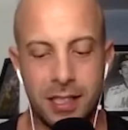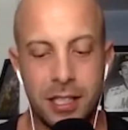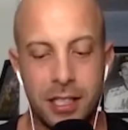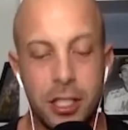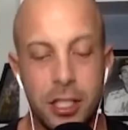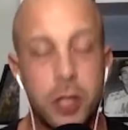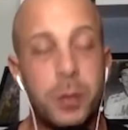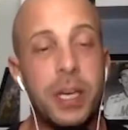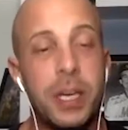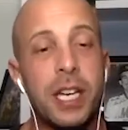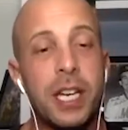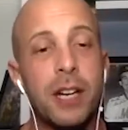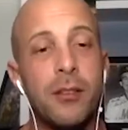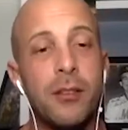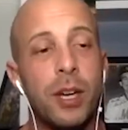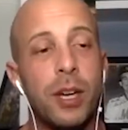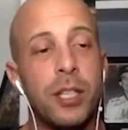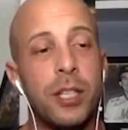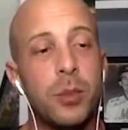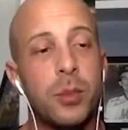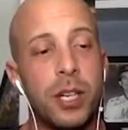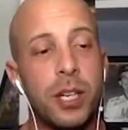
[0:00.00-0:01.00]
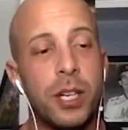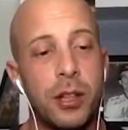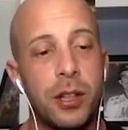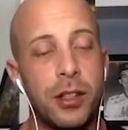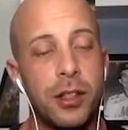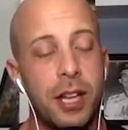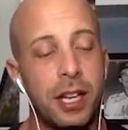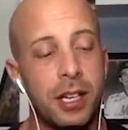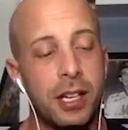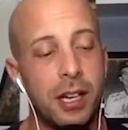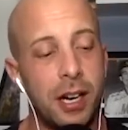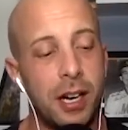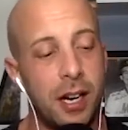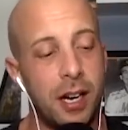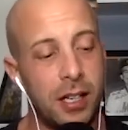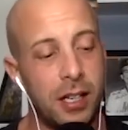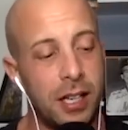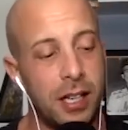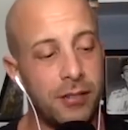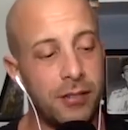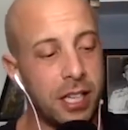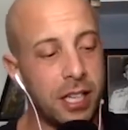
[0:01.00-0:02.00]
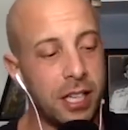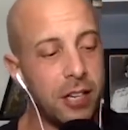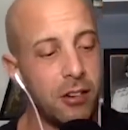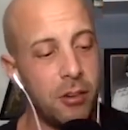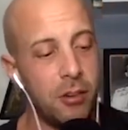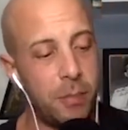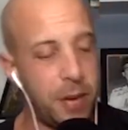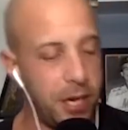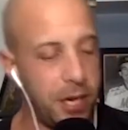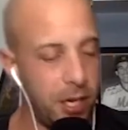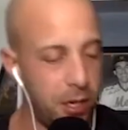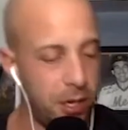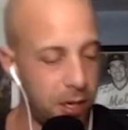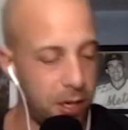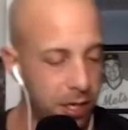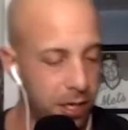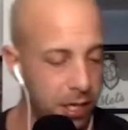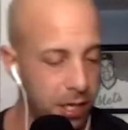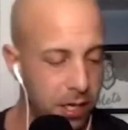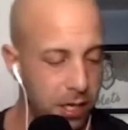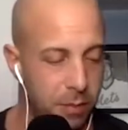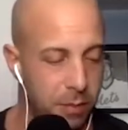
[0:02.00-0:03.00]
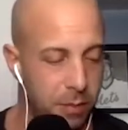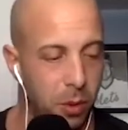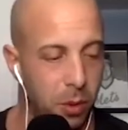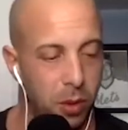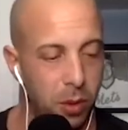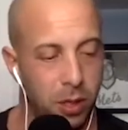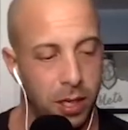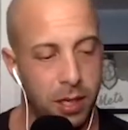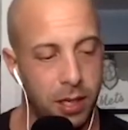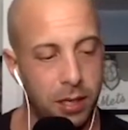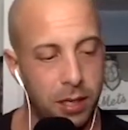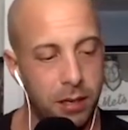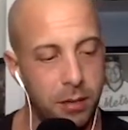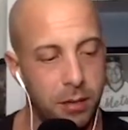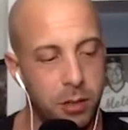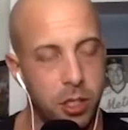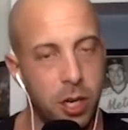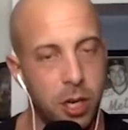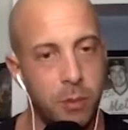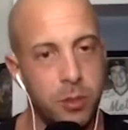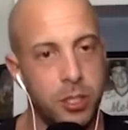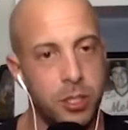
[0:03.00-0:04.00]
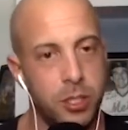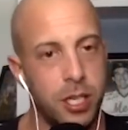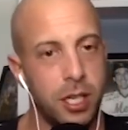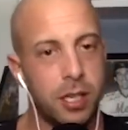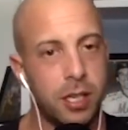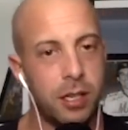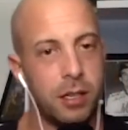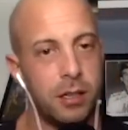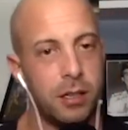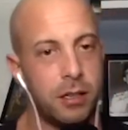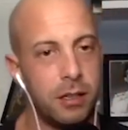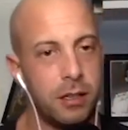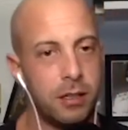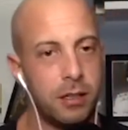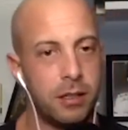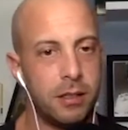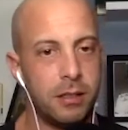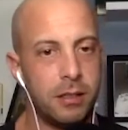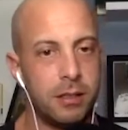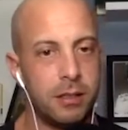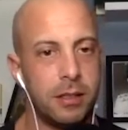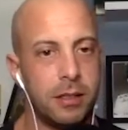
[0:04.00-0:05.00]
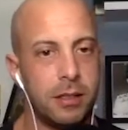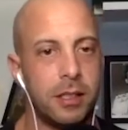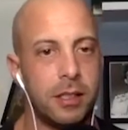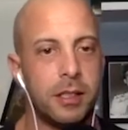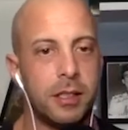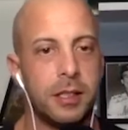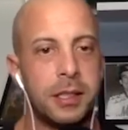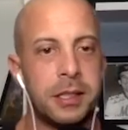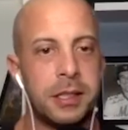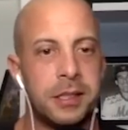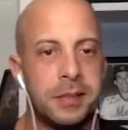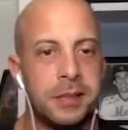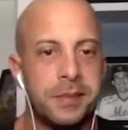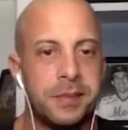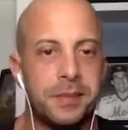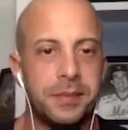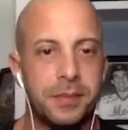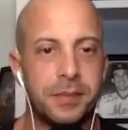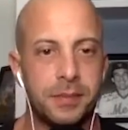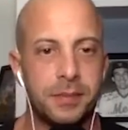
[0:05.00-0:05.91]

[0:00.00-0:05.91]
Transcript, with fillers: Speaking of which, what do you think? Uh, I'd love to get your opinion on the uh, poll in John Brzenk. Uh-uh.